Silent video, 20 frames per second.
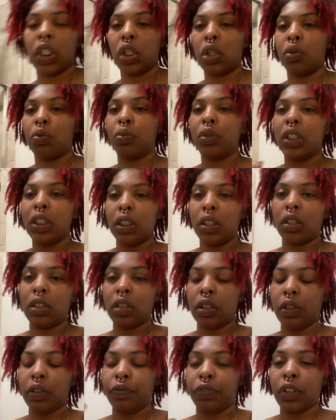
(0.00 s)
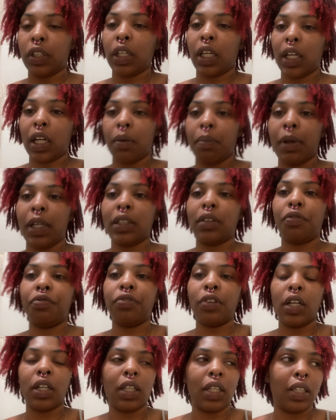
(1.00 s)
or me feeling like I'm about to
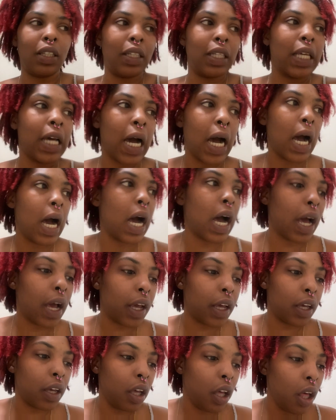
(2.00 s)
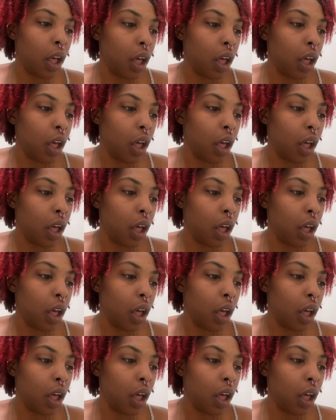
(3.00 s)
fucking die.